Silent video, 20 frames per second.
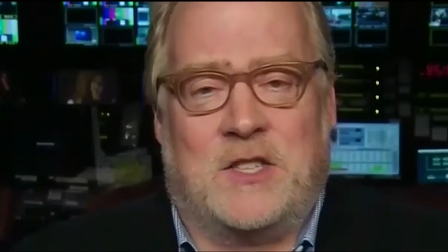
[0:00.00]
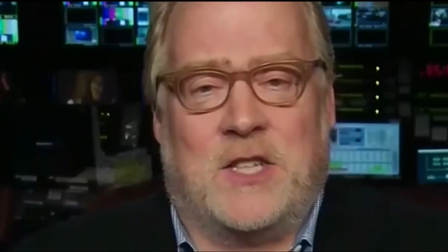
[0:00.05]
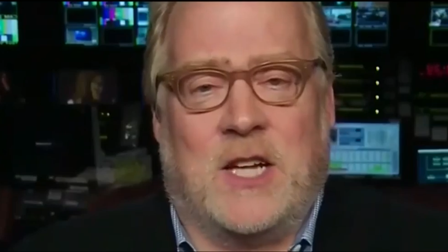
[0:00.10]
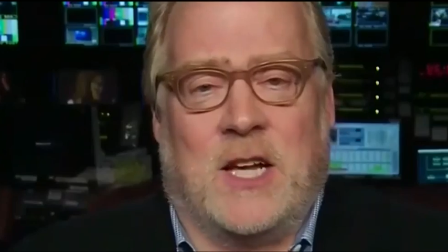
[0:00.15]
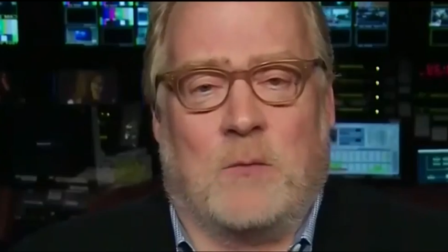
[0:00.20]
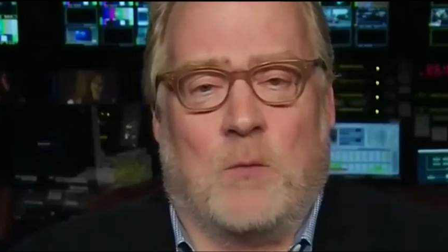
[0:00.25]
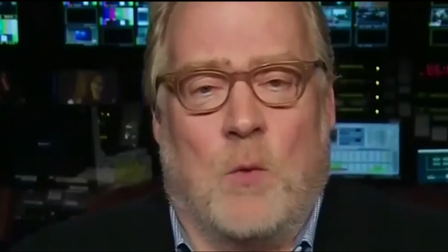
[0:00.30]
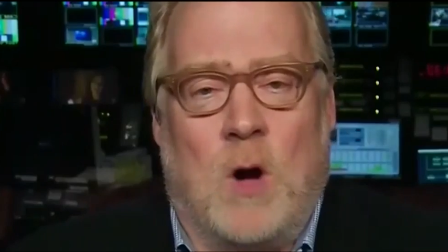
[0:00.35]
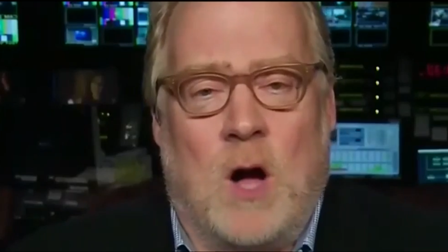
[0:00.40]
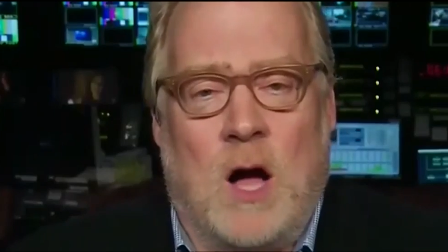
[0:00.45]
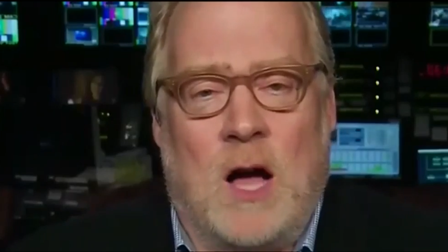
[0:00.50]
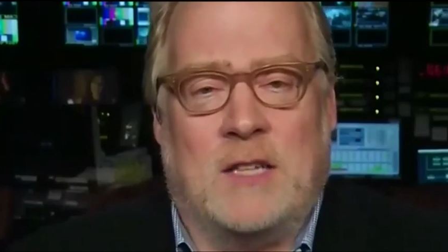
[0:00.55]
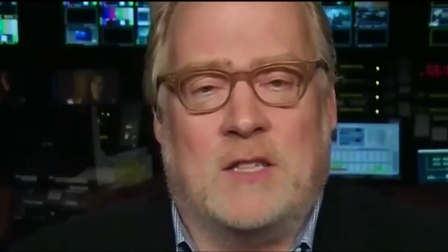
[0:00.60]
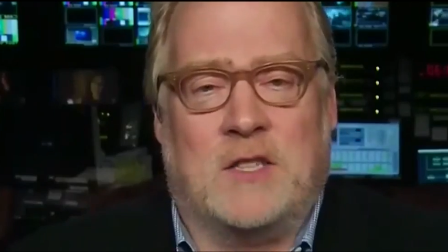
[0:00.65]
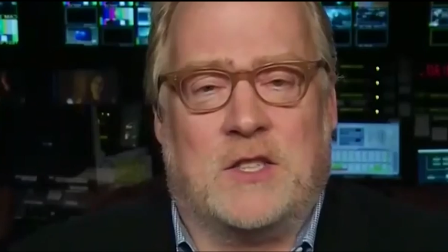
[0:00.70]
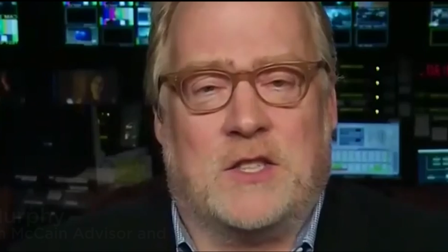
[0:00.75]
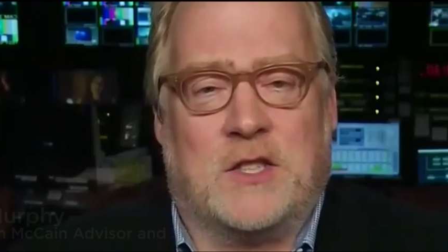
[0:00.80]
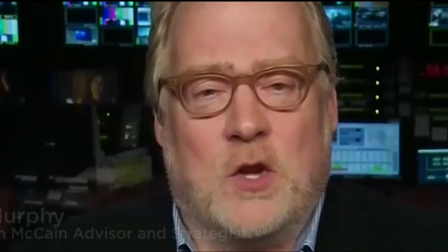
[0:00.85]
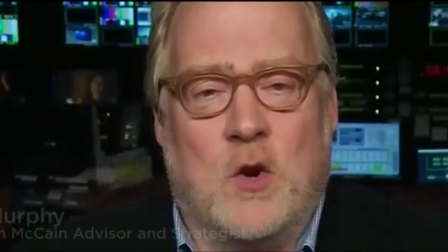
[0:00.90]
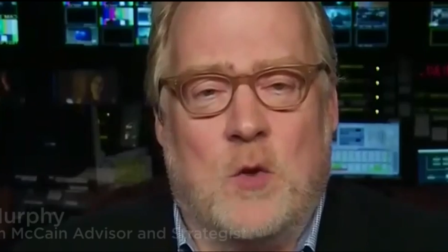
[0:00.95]
He said one
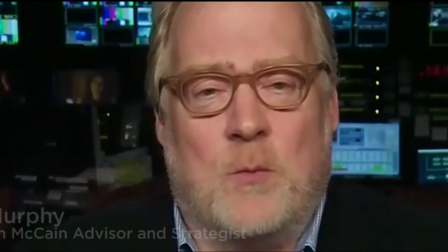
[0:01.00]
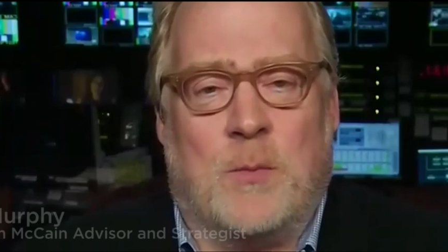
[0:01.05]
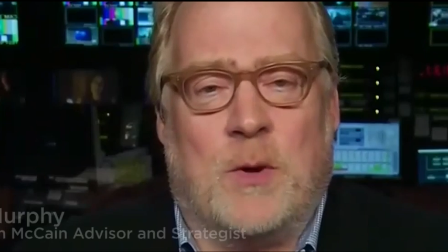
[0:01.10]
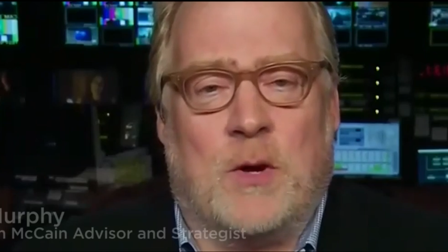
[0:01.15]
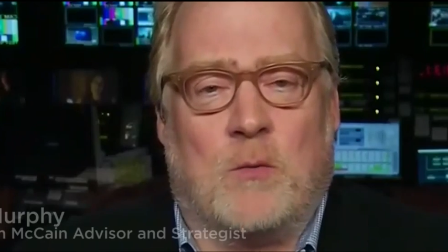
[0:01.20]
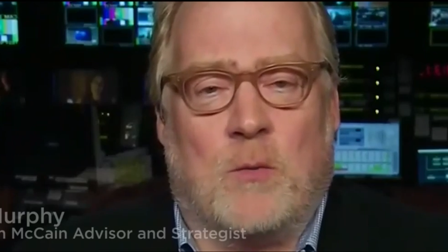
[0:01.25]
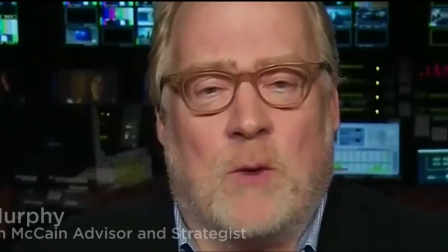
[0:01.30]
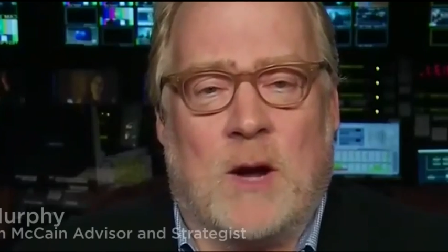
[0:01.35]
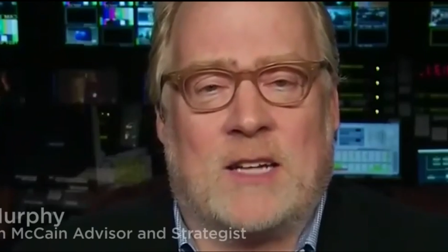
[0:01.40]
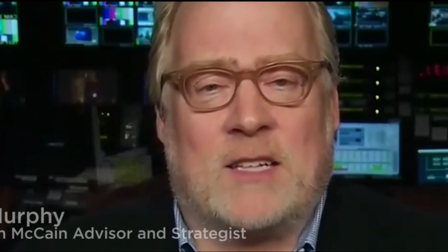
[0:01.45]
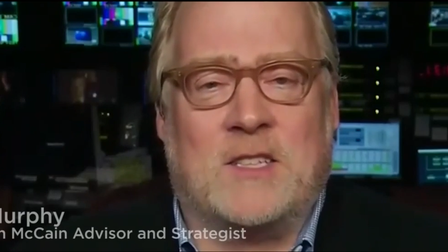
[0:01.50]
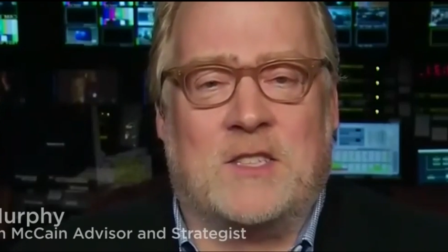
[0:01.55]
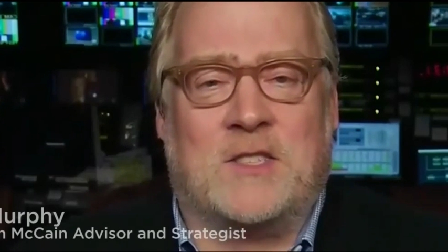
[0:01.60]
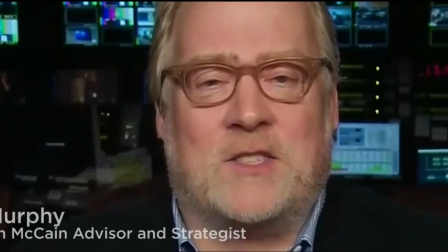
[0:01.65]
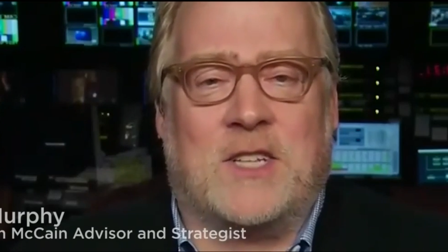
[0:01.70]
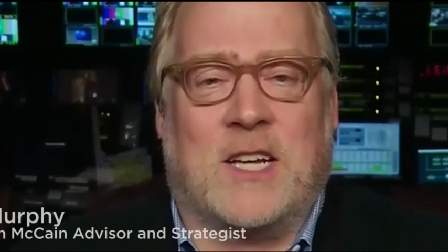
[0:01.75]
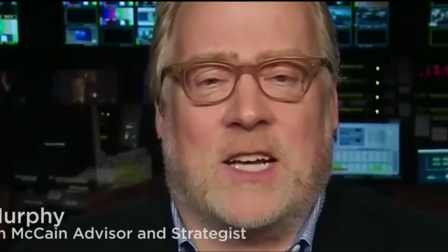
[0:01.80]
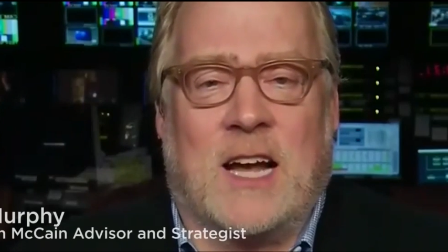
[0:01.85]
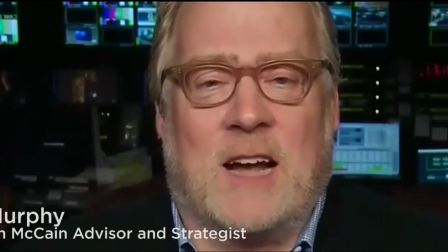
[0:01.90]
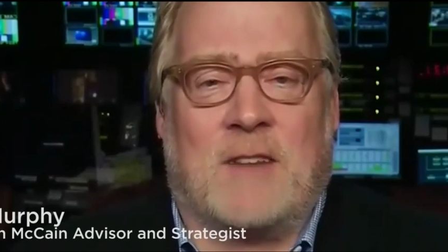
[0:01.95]
stupid, reckless
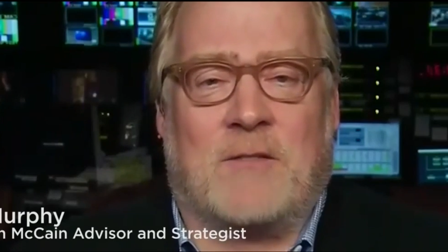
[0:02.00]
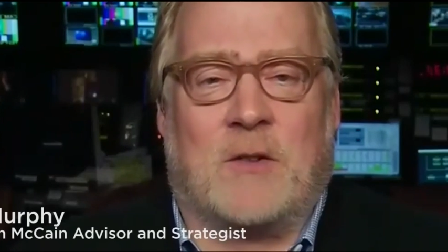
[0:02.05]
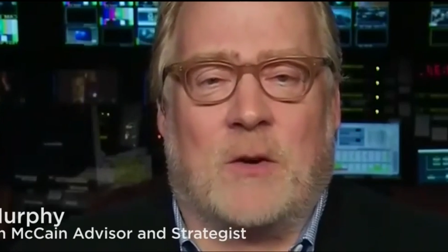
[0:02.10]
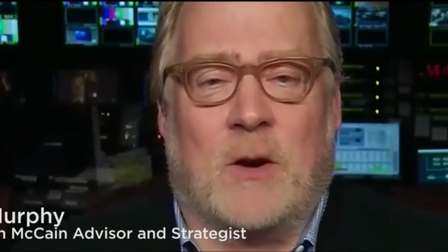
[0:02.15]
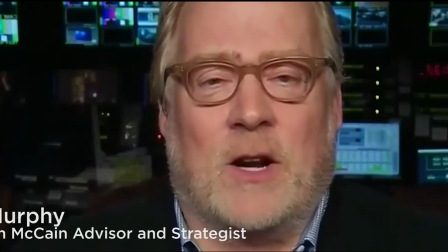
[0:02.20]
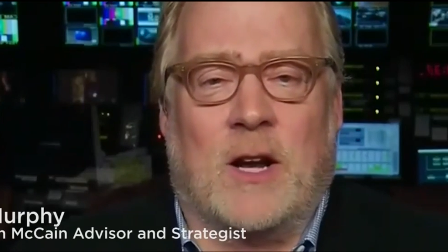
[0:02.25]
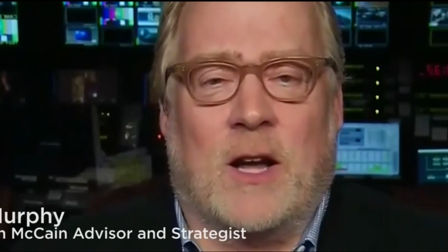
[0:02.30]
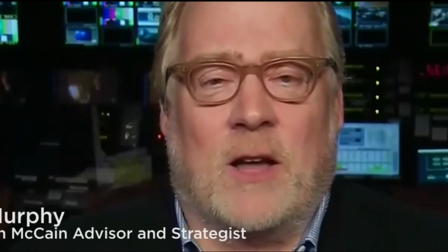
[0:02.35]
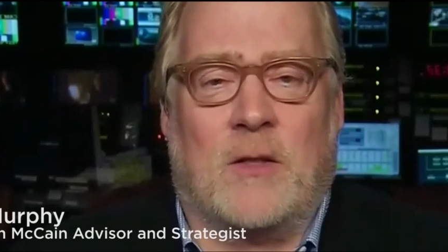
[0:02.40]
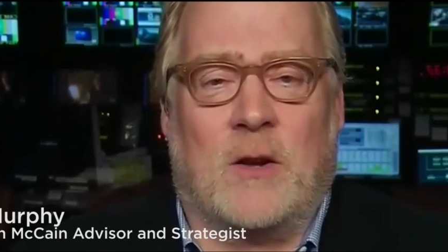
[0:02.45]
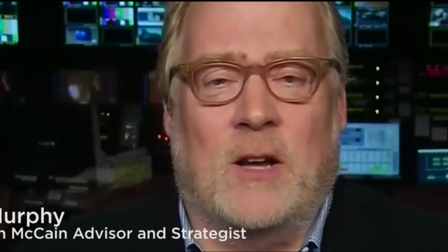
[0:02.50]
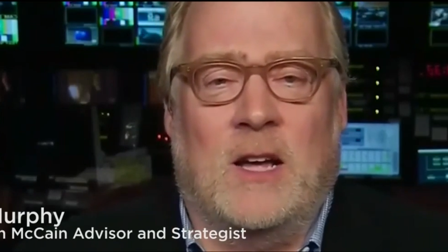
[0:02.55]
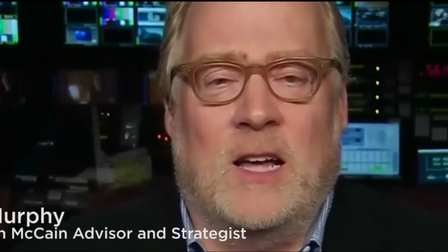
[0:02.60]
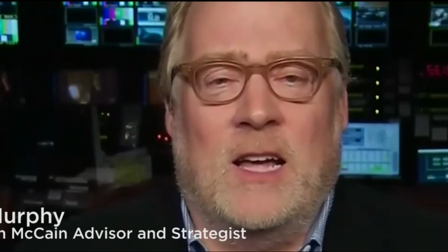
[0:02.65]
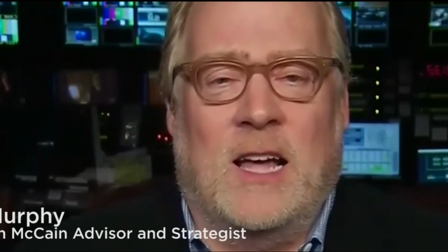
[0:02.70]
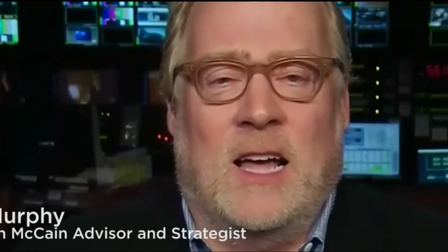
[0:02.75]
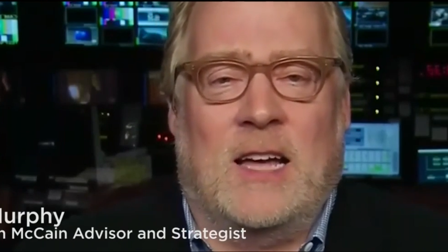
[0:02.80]
thing after another,